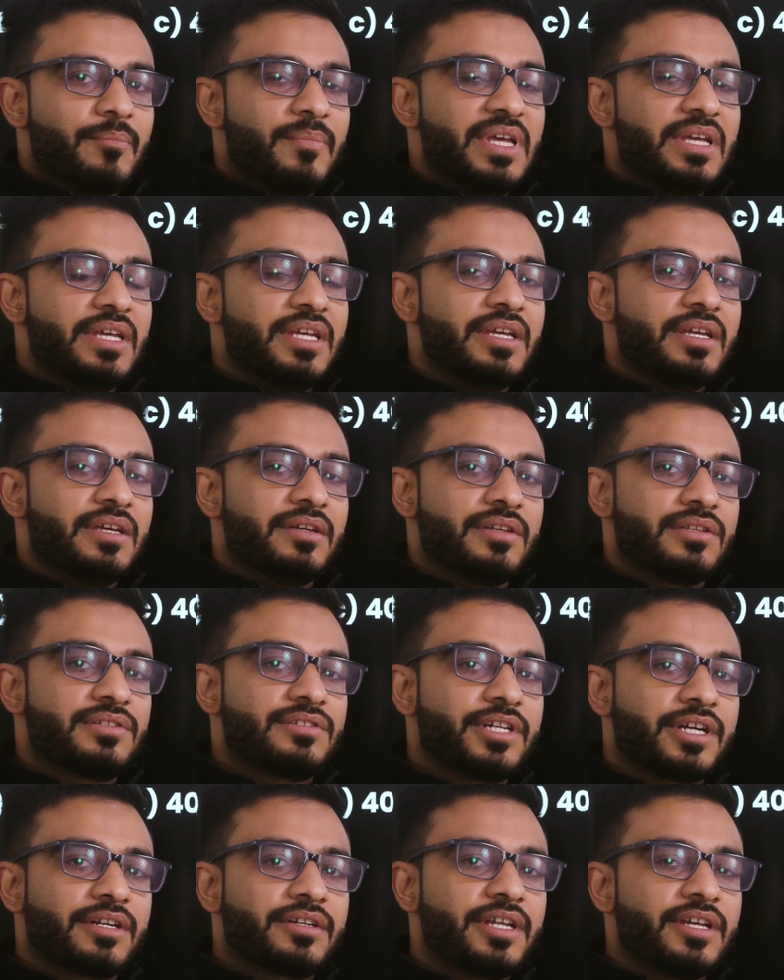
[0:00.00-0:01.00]
be
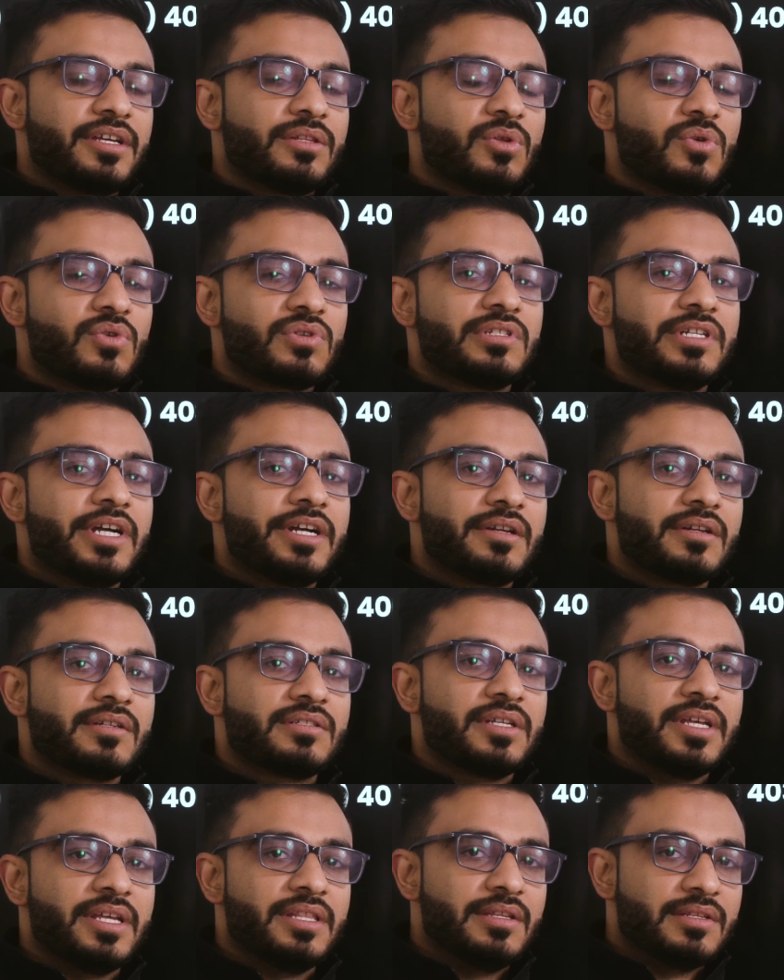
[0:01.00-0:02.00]
restricting those
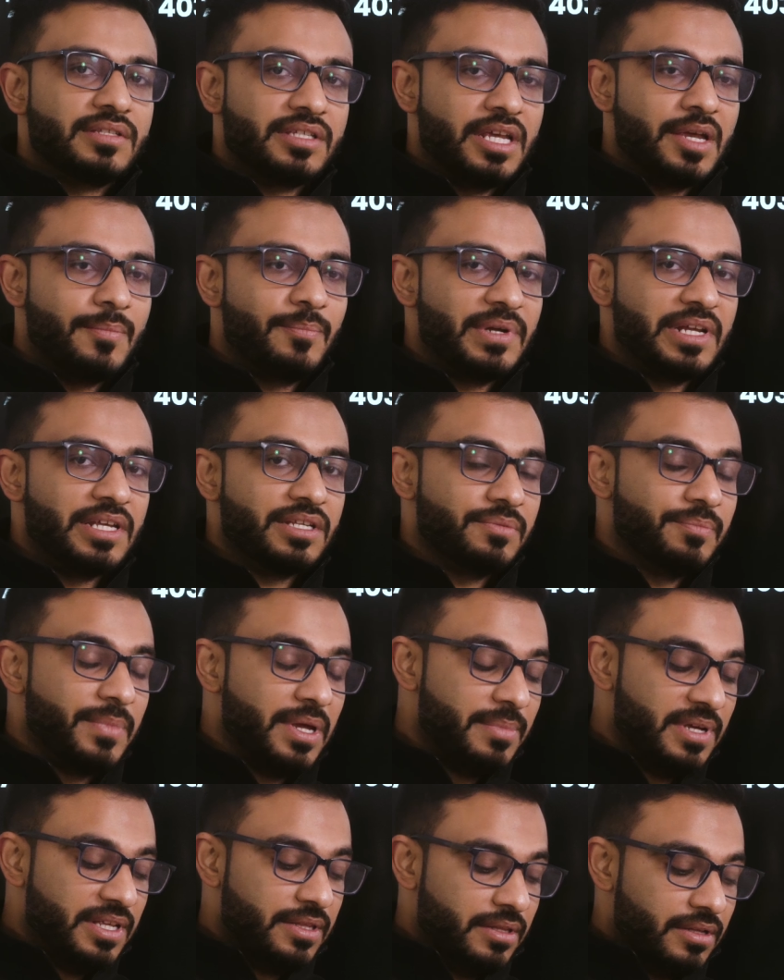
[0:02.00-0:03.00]
letters in the same place.
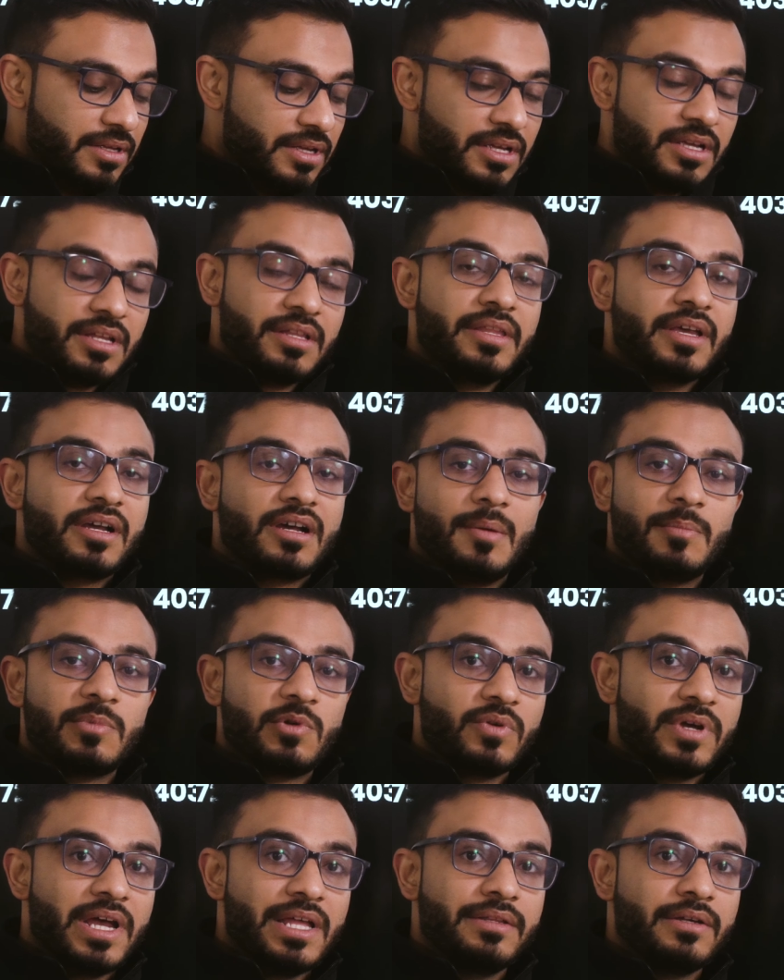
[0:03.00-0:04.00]
Maybe they come
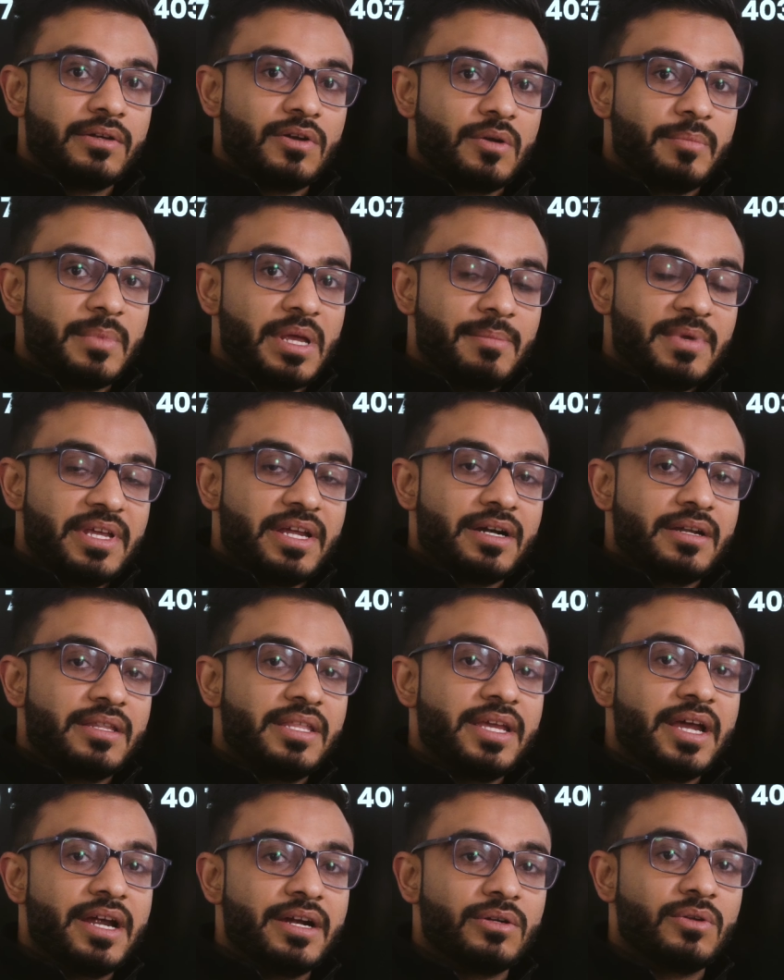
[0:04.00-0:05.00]
together, or maybe at
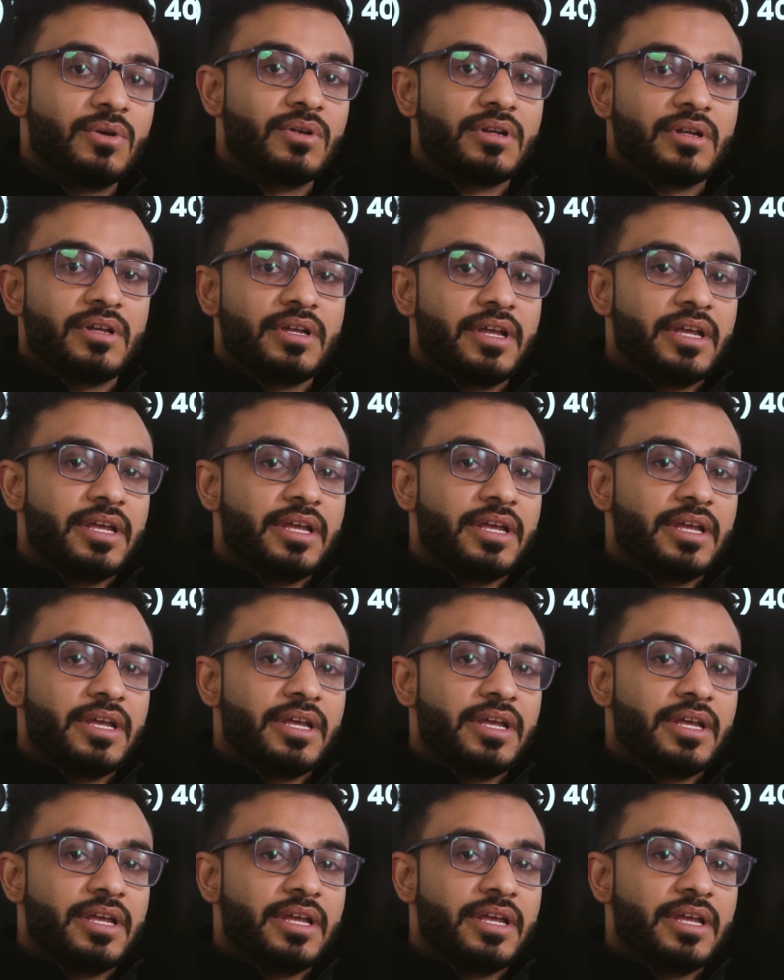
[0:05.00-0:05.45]
the end, or